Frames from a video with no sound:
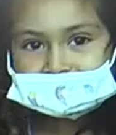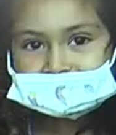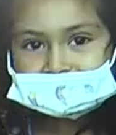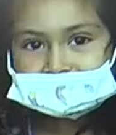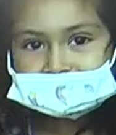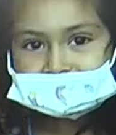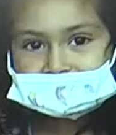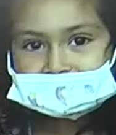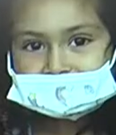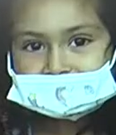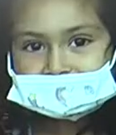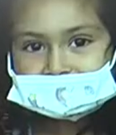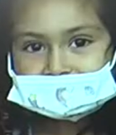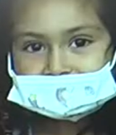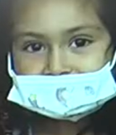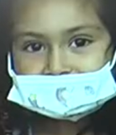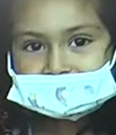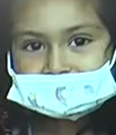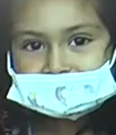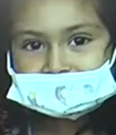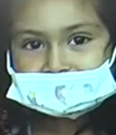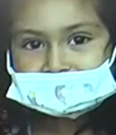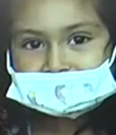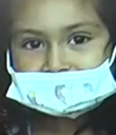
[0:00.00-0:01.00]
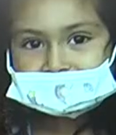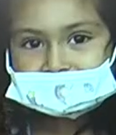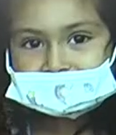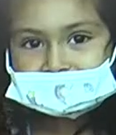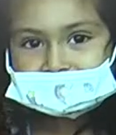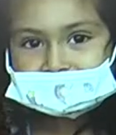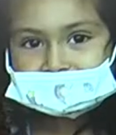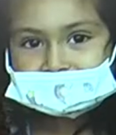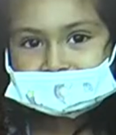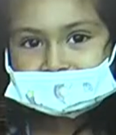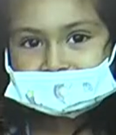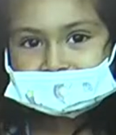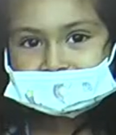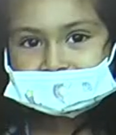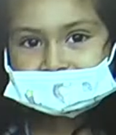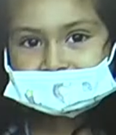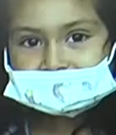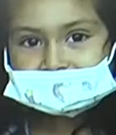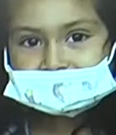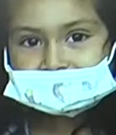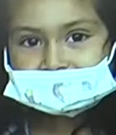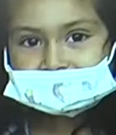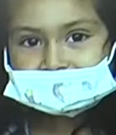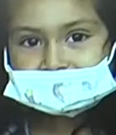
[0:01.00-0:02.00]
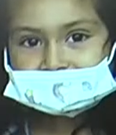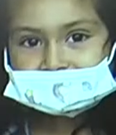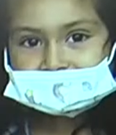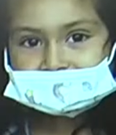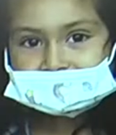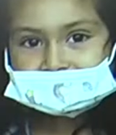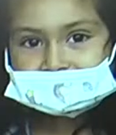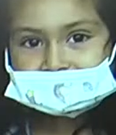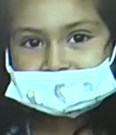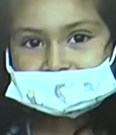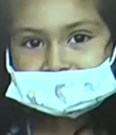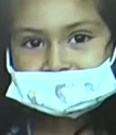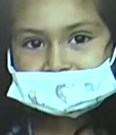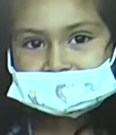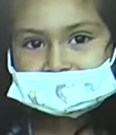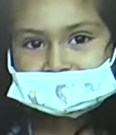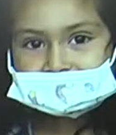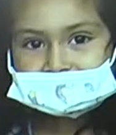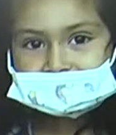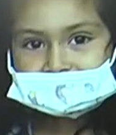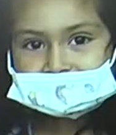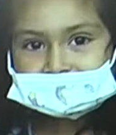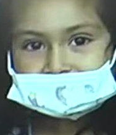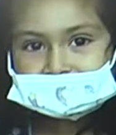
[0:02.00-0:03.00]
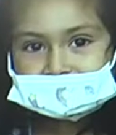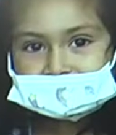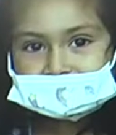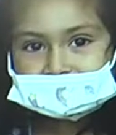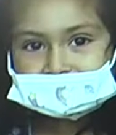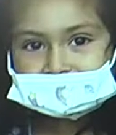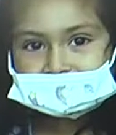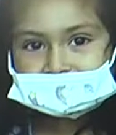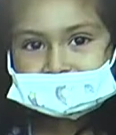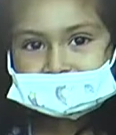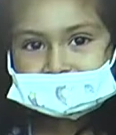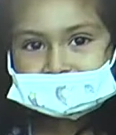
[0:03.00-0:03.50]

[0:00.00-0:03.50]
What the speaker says: (silent)